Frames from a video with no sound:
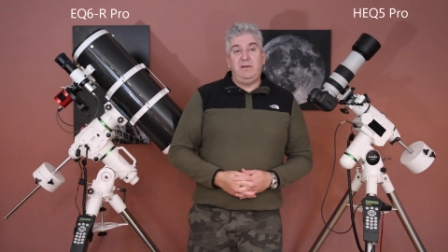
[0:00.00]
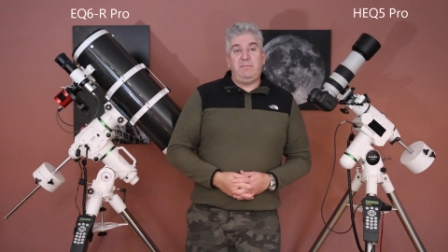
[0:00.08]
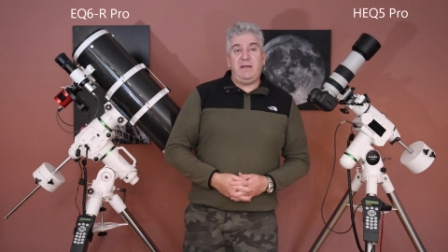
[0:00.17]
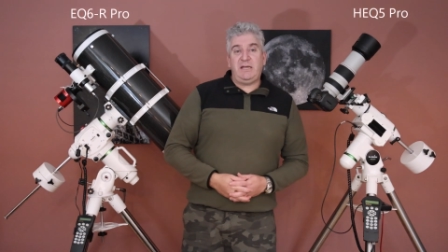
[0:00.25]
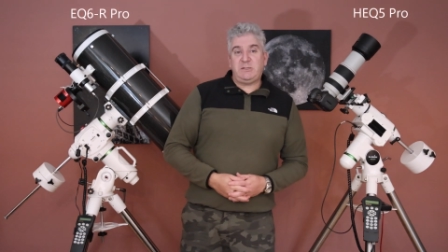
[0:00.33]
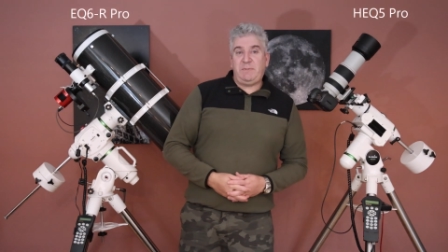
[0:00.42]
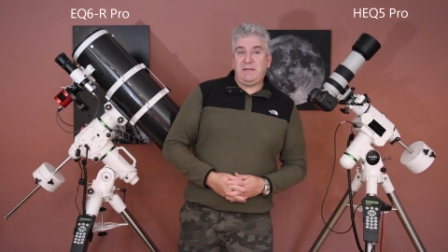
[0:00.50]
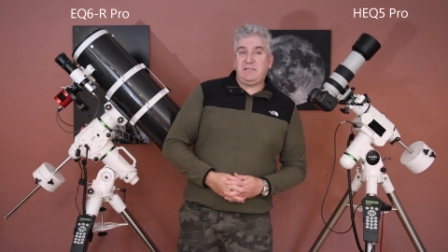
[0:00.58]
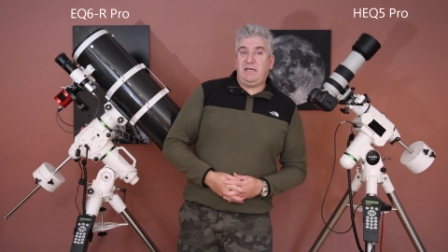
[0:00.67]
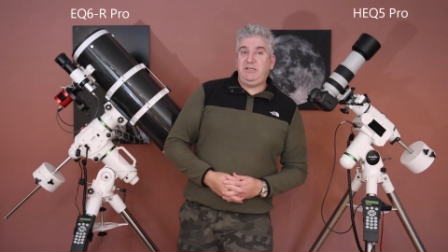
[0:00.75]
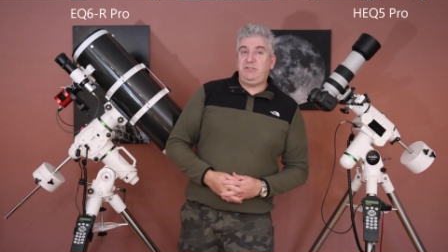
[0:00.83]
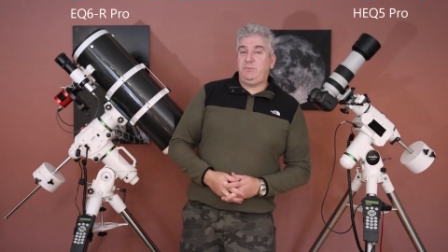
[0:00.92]
My
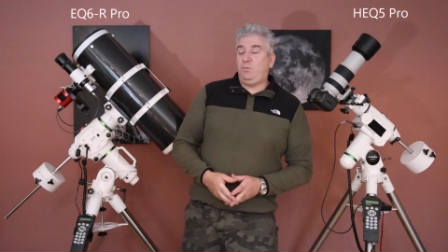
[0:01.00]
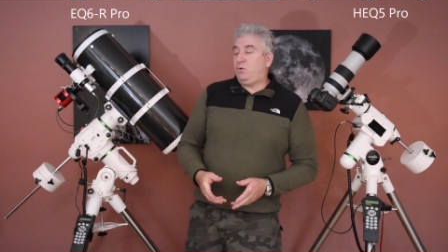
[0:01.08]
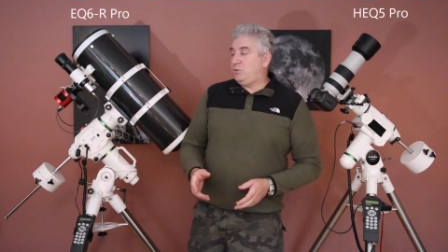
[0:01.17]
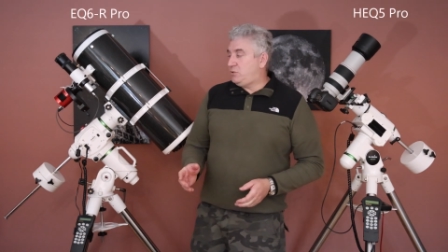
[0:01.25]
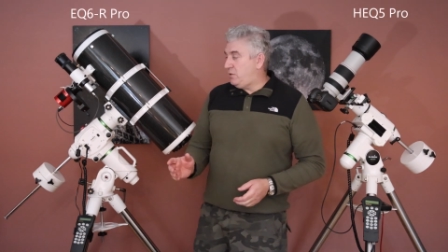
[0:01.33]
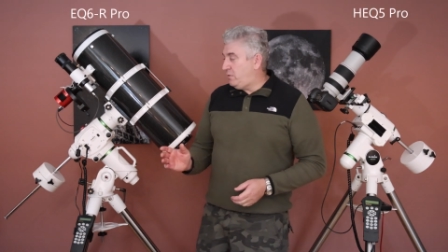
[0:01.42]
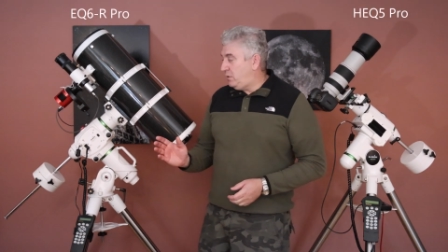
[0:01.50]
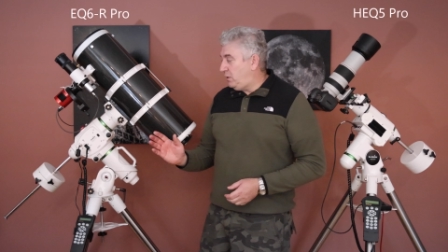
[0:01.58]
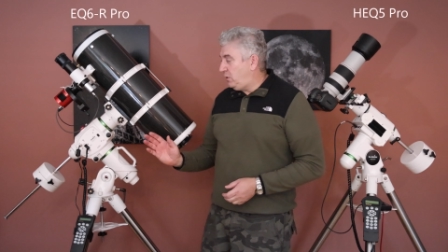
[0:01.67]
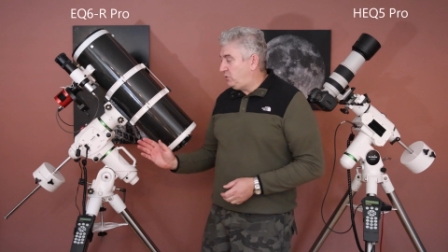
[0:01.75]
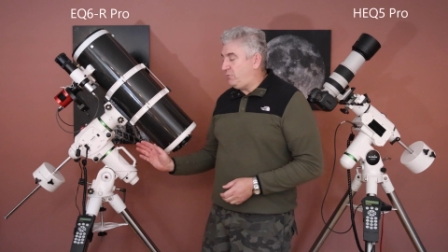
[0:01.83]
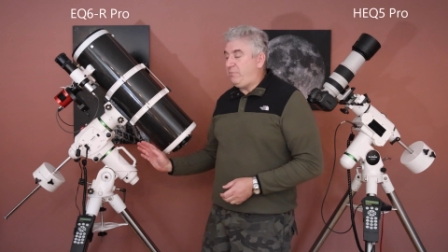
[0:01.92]
expectation was that the
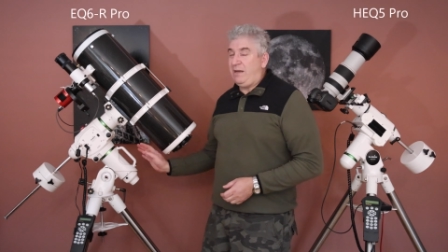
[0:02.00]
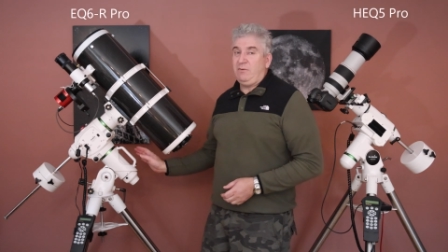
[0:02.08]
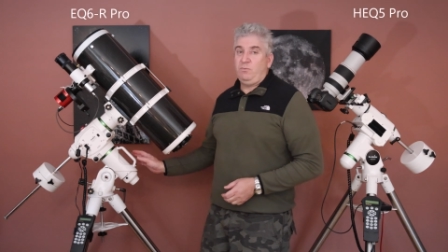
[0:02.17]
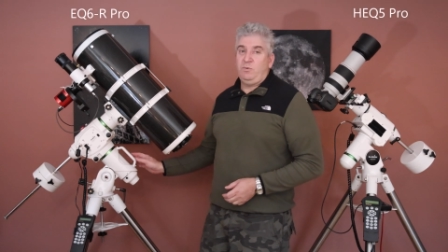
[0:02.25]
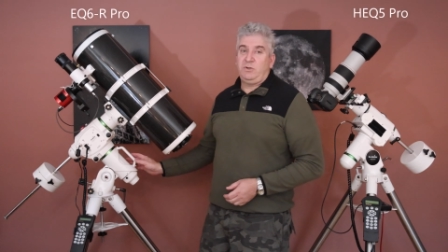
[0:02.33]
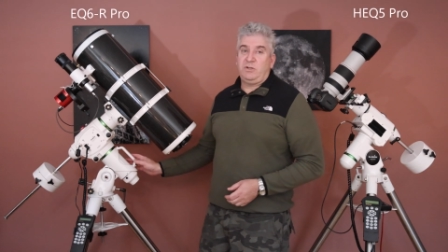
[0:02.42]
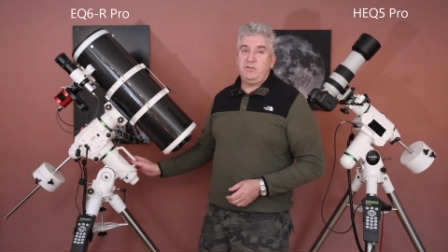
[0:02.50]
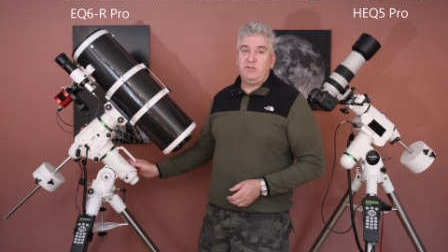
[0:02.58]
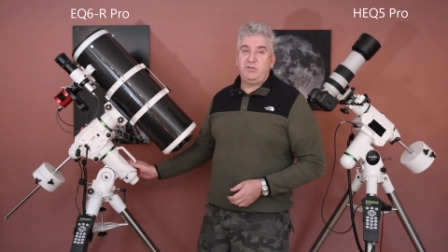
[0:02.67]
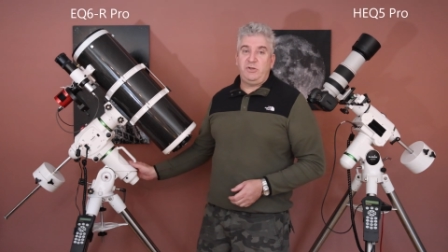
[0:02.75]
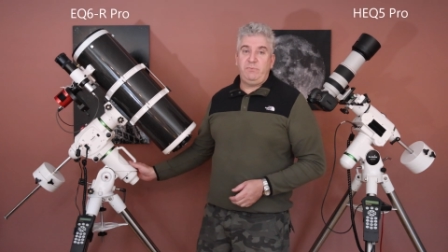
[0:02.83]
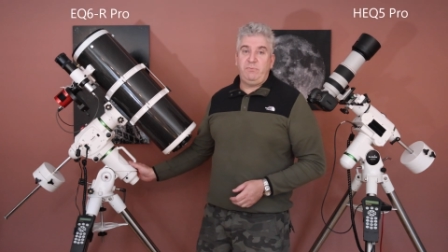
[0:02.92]
larger mount would
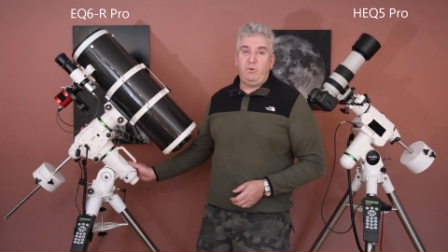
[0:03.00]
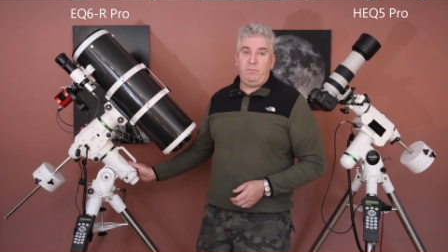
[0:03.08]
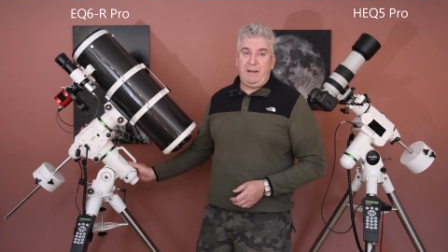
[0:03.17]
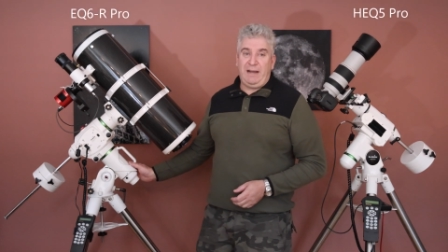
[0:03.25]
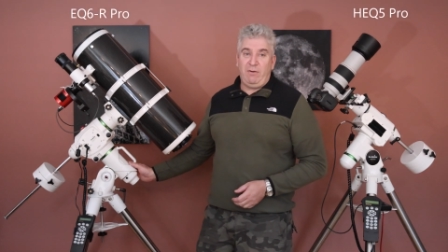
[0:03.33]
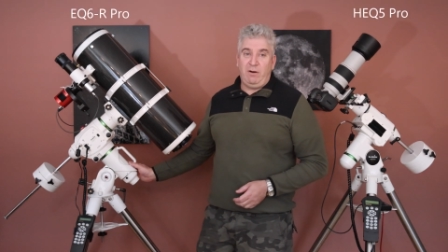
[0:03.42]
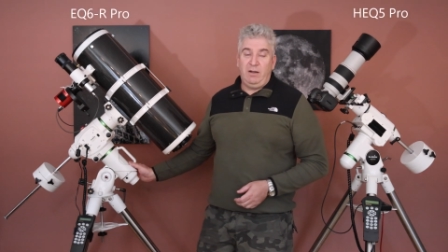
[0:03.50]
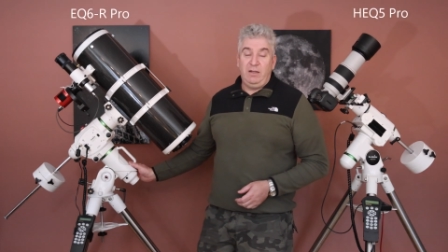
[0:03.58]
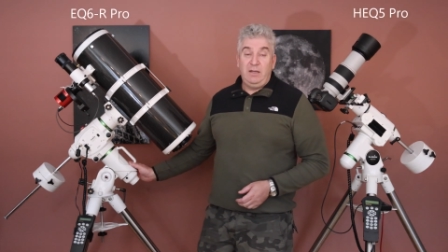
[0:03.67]
consume more power,